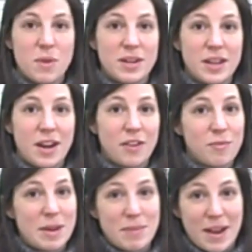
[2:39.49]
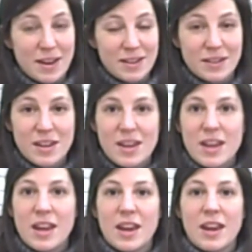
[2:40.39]
want to get out of my bed,
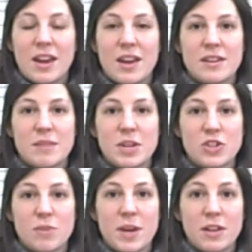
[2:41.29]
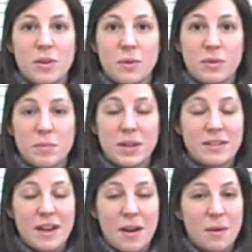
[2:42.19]
and I make sure my clothes are
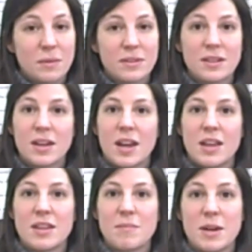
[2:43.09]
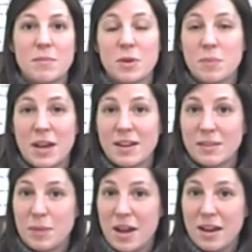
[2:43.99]
picked out and that my book bag
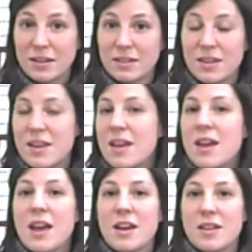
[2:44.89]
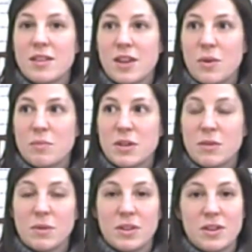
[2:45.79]
is packed, and I think that would be
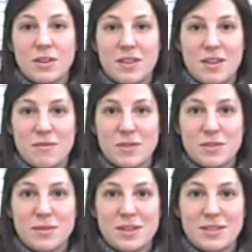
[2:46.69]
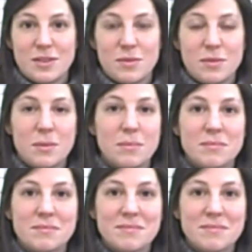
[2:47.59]
a really good thing for students to do too.